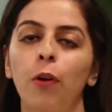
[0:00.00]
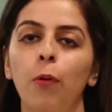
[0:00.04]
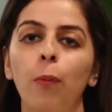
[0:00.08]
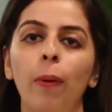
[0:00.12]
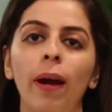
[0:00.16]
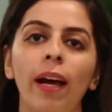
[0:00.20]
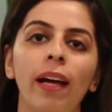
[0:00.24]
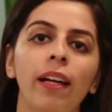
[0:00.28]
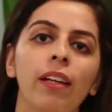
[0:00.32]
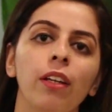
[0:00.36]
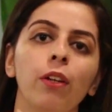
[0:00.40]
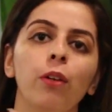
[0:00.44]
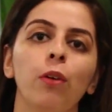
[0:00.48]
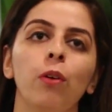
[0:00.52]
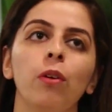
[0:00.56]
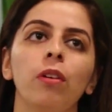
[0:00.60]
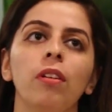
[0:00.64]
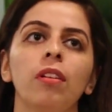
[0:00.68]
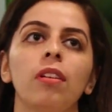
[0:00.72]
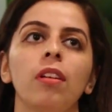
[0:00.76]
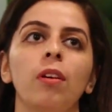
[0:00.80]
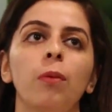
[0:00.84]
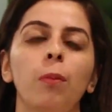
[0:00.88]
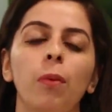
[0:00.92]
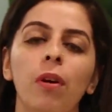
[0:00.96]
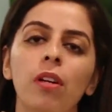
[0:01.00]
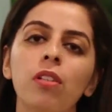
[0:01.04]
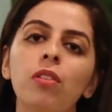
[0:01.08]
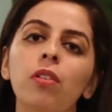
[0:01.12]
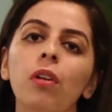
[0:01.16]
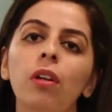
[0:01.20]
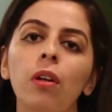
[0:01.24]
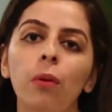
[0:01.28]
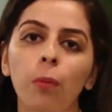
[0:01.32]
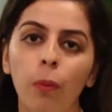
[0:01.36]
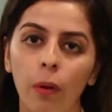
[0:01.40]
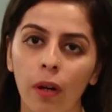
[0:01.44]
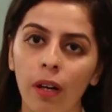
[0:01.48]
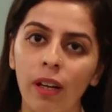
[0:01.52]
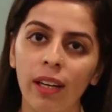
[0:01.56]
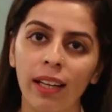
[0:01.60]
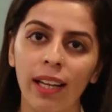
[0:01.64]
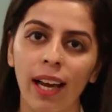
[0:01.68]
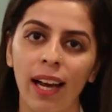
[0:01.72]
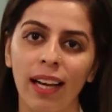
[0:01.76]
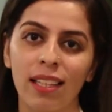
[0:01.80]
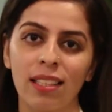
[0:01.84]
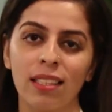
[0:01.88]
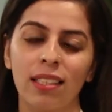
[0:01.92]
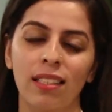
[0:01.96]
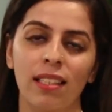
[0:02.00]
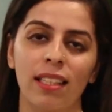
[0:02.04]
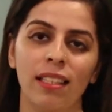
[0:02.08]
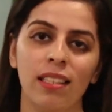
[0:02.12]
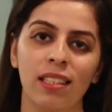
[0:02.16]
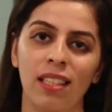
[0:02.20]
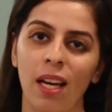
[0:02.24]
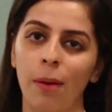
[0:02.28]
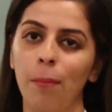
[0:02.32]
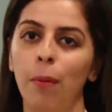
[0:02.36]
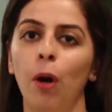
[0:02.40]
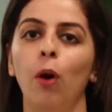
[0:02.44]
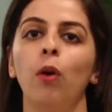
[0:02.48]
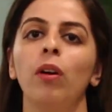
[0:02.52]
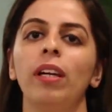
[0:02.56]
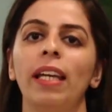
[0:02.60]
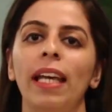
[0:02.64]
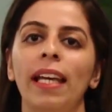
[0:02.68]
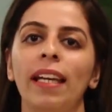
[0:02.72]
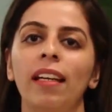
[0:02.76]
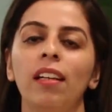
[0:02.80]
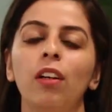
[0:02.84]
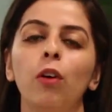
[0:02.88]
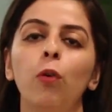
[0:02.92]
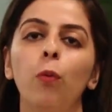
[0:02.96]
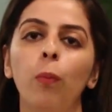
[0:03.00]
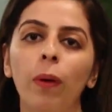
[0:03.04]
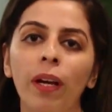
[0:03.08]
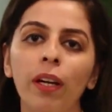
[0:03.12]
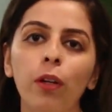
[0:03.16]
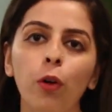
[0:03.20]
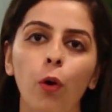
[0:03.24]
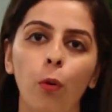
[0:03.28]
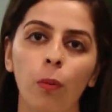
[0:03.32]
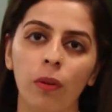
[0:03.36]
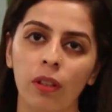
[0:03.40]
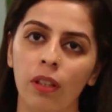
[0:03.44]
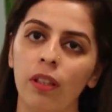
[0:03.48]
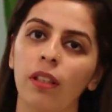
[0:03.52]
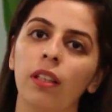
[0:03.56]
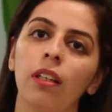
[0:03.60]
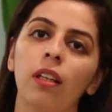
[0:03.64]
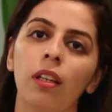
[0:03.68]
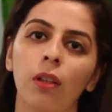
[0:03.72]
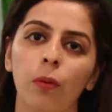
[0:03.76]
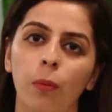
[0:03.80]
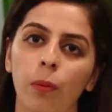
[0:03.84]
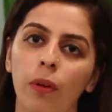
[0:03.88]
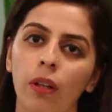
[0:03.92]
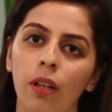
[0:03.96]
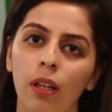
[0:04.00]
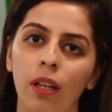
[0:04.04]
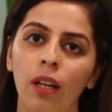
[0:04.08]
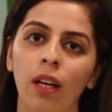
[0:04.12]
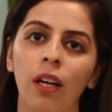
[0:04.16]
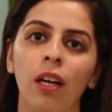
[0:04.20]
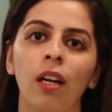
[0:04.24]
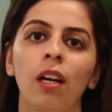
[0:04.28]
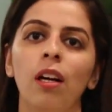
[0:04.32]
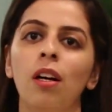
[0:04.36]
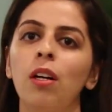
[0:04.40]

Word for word: where you know the virtual world has somehow taken a win over the real world.